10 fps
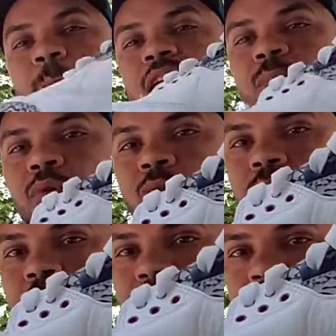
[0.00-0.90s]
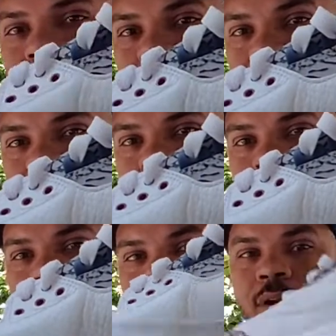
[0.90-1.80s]
Minimal
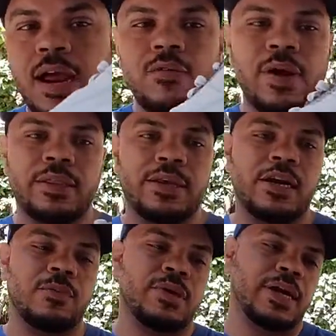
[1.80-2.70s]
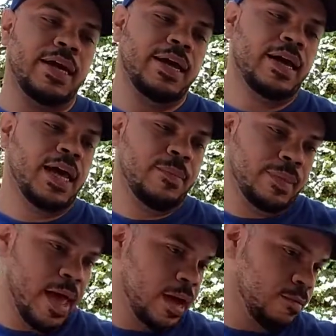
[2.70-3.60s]
hairline cracking right there, but again, I
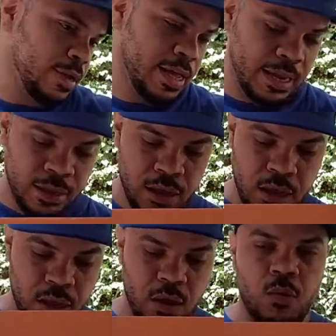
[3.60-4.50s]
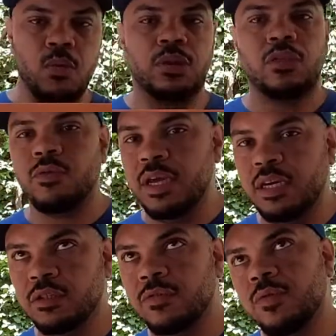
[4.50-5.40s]
am not complaining. With the
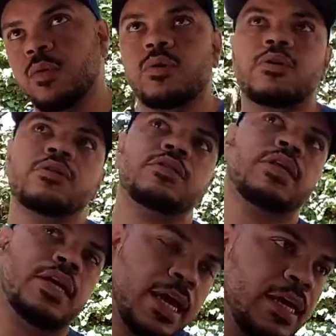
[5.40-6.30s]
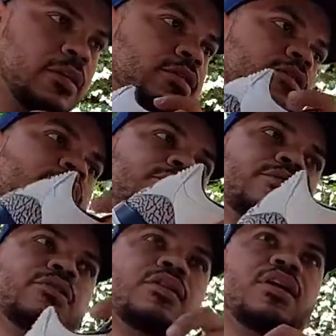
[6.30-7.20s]
3s, the 4s, the 8s,
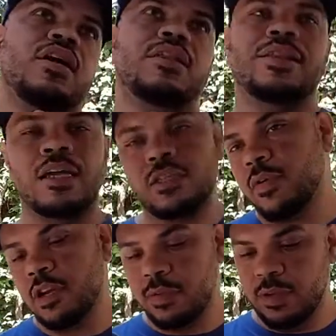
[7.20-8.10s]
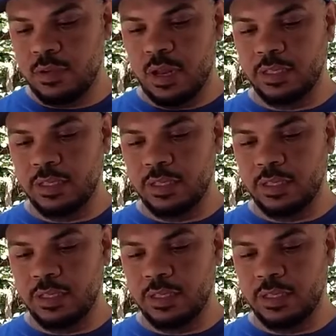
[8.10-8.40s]
that's irrelevant.